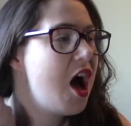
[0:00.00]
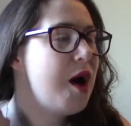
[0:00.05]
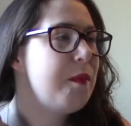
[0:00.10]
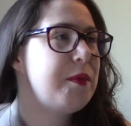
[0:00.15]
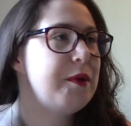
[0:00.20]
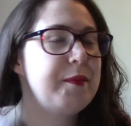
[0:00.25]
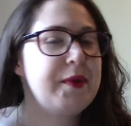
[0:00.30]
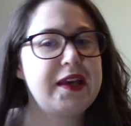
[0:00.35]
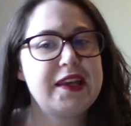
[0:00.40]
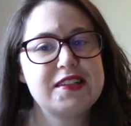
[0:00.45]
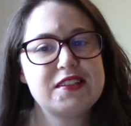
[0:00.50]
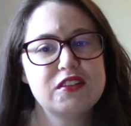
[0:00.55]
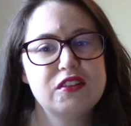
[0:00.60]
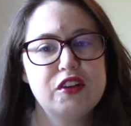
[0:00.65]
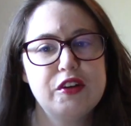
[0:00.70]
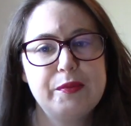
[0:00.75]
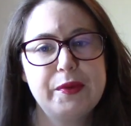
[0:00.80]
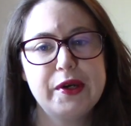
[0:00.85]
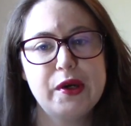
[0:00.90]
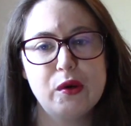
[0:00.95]
but my kids are a
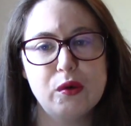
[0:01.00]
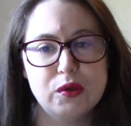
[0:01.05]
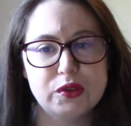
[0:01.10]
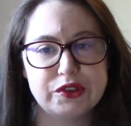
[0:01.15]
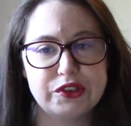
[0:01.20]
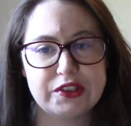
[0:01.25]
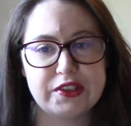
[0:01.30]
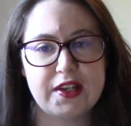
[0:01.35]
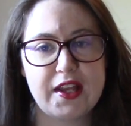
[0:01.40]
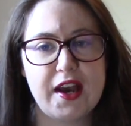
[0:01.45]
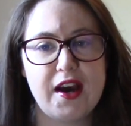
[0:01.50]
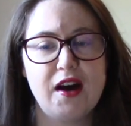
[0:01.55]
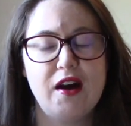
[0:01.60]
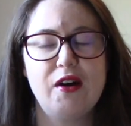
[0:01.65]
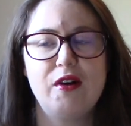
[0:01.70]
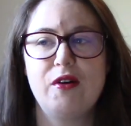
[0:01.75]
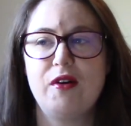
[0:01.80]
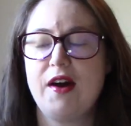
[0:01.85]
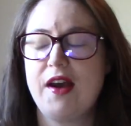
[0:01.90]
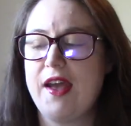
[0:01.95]
little bit older
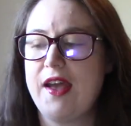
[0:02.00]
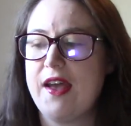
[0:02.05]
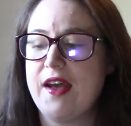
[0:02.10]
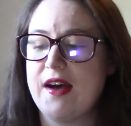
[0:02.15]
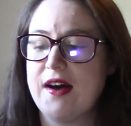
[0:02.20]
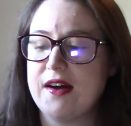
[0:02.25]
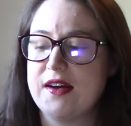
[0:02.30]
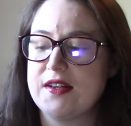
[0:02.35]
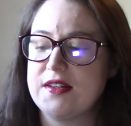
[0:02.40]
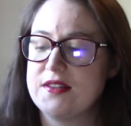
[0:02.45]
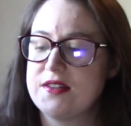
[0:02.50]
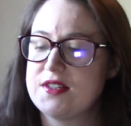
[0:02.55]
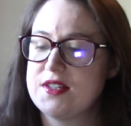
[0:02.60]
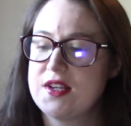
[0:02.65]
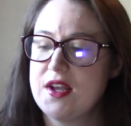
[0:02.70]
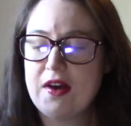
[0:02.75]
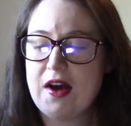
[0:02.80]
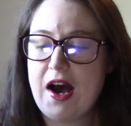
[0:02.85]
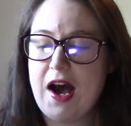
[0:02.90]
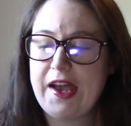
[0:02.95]
now and
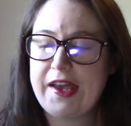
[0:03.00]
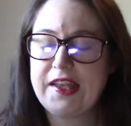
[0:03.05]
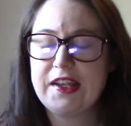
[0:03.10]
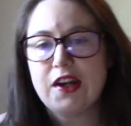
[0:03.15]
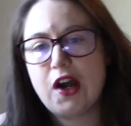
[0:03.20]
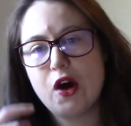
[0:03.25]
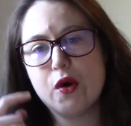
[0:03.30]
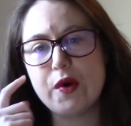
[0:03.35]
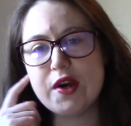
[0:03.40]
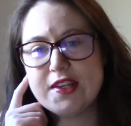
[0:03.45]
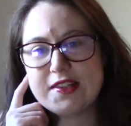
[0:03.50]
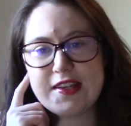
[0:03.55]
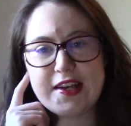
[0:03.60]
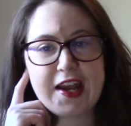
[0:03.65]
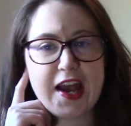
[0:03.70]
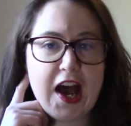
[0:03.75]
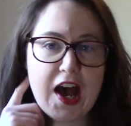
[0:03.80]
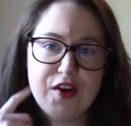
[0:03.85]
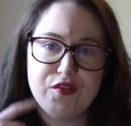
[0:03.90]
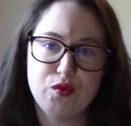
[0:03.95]
I can always like
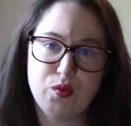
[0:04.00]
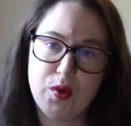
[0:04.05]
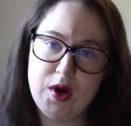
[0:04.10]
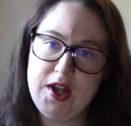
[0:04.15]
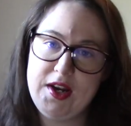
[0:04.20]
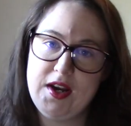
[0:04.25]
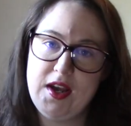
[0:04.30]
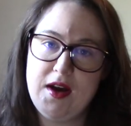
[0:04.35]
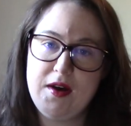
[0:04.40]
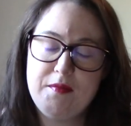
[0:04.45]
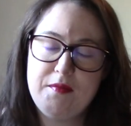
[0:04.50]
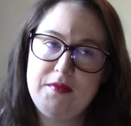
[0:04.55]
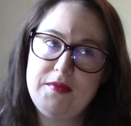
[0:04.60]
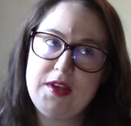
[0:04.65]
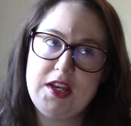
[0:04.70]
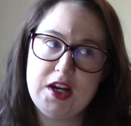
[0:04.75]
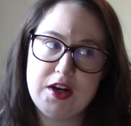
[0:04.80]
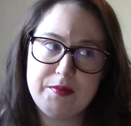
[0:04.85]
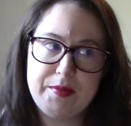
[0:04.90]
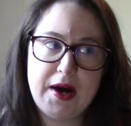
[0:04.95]
have one
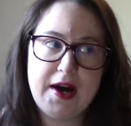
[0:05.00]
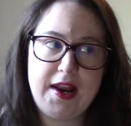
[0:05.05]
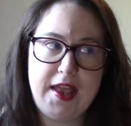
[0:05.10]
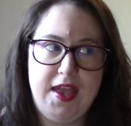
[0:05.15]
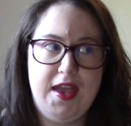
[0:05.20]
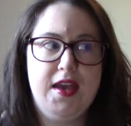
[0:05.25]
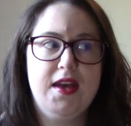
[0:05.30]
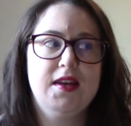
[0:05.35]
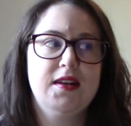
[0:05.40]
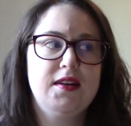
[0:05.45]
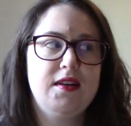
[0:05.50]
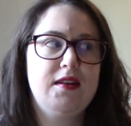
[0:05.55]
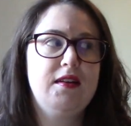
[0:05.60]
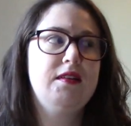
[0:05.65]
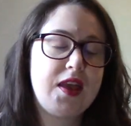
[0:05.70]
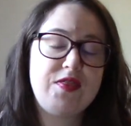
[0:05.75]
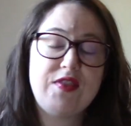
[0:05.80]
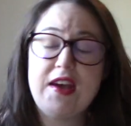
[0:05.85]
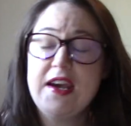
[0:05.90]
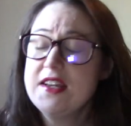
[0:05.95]
earbud in
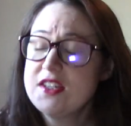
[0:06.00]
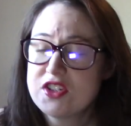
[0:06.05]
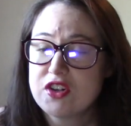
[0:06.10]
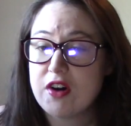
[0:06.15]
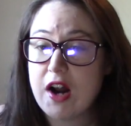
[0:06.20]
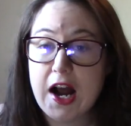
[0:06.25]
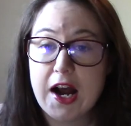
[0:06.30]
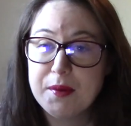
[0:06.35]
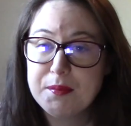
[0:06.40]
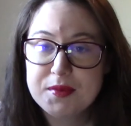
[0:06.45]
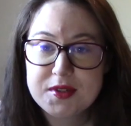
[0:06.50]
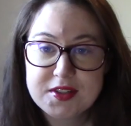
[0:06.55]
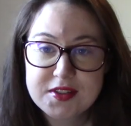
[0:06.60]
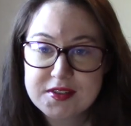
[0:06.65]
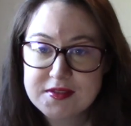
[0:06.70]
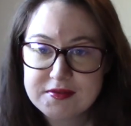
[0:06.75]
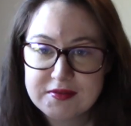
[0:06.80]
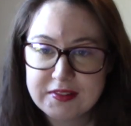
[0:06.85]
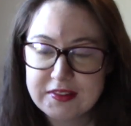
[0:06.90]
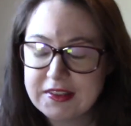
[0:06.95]
they
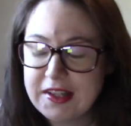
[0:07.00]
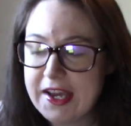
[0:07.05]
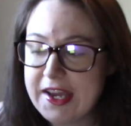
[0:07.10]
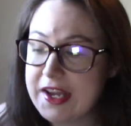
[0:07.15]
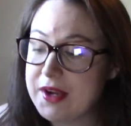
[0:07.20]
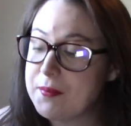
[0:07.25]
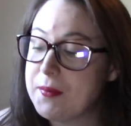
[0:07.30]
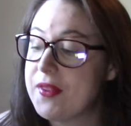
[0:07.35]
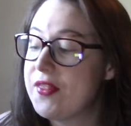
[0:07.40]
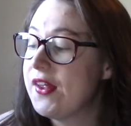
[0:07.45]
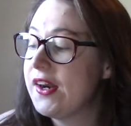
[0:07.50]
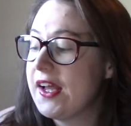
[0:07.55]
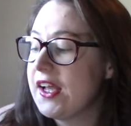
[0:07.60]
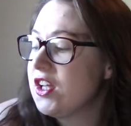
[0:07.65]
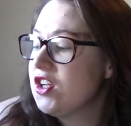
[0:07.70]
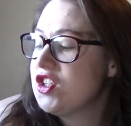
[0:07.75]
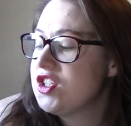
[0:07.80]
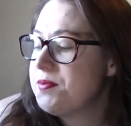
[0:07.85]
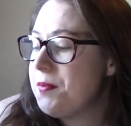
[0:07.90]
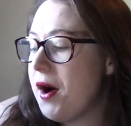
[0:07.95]
interrupt like but then I
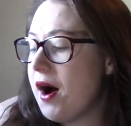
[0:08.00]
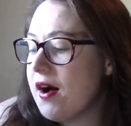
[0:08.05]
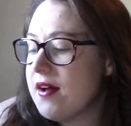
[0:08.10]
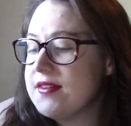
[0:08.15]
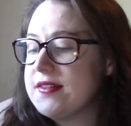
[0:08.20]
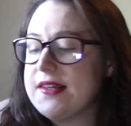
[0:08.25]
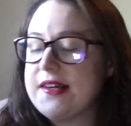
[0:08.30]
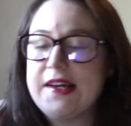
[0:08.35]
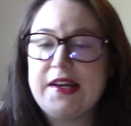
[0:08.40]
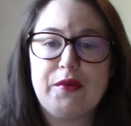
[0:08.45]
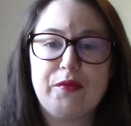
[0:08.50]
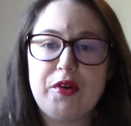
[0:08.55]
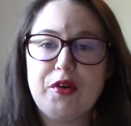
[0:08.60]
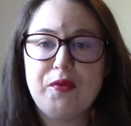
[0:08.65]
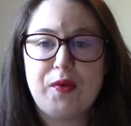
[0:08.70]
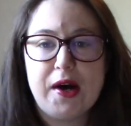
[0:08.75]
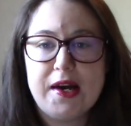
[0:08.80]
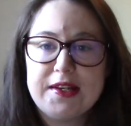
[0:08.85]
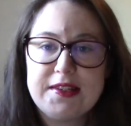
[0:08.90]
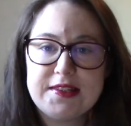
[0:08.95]
can just pause it and
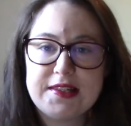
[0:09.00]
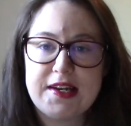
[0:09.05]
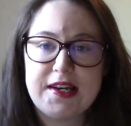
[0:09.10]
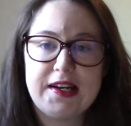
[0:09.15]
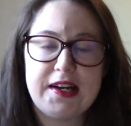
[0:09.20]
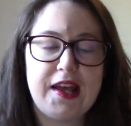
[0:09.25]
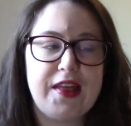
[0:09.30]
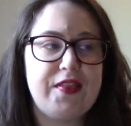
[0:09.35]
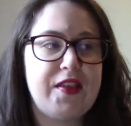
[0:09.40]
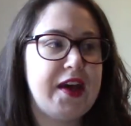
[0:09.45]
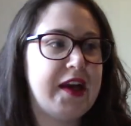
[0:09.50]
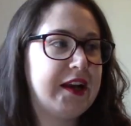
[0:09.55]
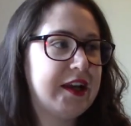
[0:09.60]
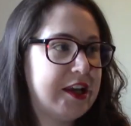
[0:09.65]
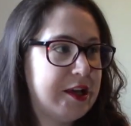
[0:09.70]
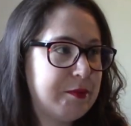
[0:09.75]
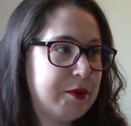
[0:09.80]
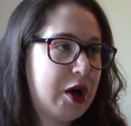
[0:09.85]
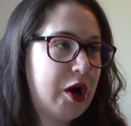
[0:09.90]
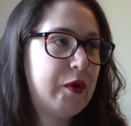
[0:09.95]
rewind it and then
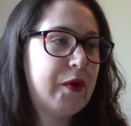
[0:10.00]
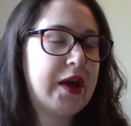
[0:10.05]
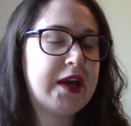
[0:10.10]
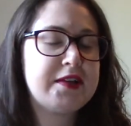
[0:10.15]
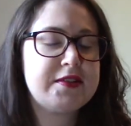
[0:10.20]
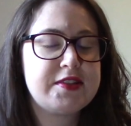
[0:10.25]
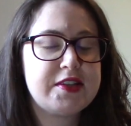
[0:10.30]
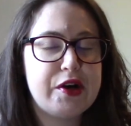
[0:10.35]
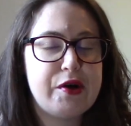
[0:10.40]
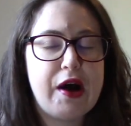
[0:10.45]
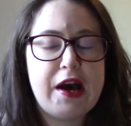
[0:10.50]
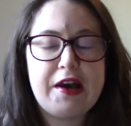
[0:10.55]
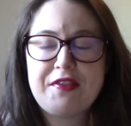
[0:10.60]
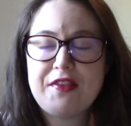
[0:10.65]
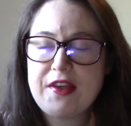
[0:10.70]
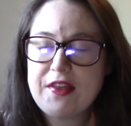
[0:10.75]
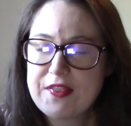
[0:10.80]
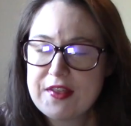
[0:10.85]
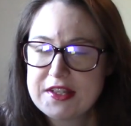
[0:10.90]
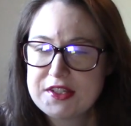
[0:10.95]
keep going so I
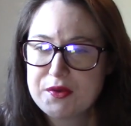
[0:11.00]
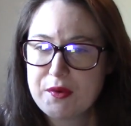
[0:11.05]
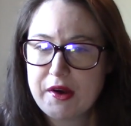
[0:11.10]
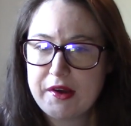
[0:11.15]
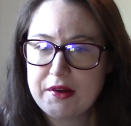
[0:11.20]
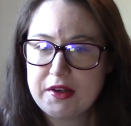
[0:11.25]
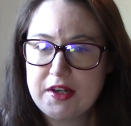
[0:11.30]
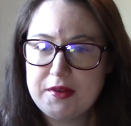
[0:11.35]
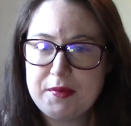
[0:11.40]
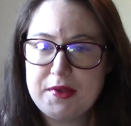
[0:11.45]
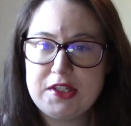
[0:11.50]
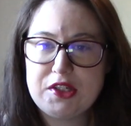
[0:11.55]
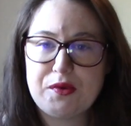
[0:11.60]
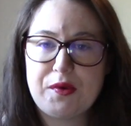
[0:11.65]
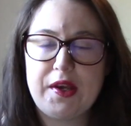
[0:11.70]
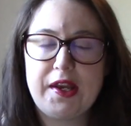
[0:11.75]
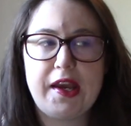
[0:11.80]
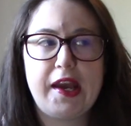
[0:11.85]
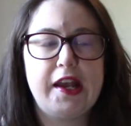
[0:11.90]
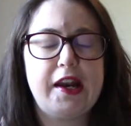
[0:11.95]
think that's what I'm going to be
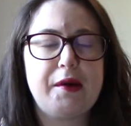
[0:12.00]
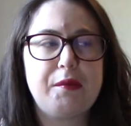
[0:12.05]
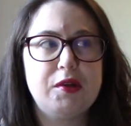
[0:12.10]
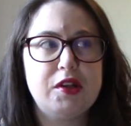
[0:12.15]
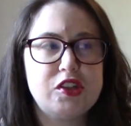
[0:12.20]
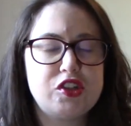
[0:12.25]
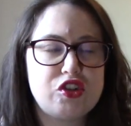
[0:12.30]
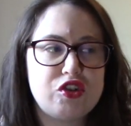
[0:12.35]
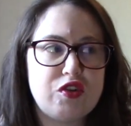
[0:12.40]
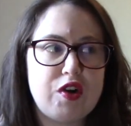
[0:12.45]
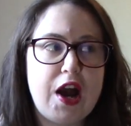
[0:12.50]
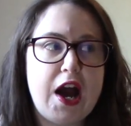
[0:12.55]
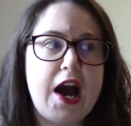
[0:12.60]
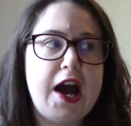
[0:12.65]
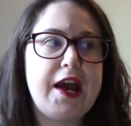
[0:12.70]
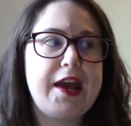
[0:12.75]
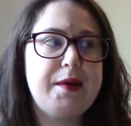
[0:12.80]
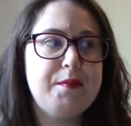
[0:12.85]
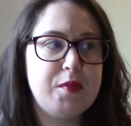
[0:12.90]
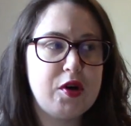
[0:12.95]
doing and I'm going to
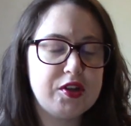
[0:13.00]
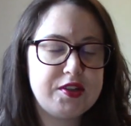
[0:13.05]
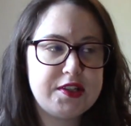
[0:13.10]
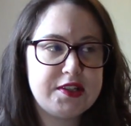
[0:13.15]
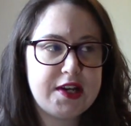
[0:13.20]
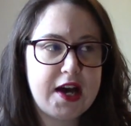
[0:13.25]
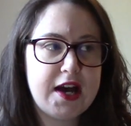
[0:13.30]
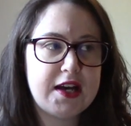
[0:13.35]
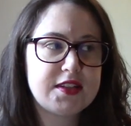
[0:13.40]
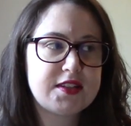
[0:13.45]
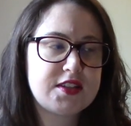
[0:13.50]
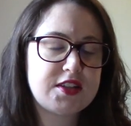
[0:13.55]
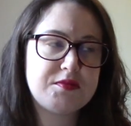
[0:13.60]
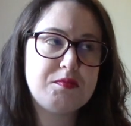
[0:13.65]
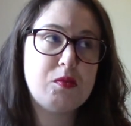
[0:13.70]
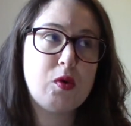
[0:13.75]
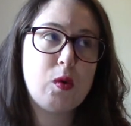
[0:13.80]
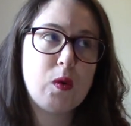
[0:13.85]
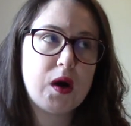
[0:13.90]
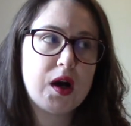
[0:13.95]
try multitask
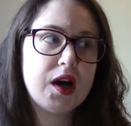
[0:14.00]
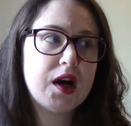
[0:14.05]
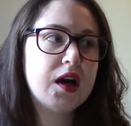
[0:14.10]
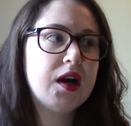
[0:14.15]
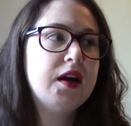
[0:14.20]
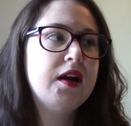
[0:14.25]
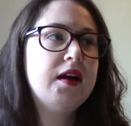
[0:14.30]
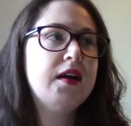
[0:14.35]
more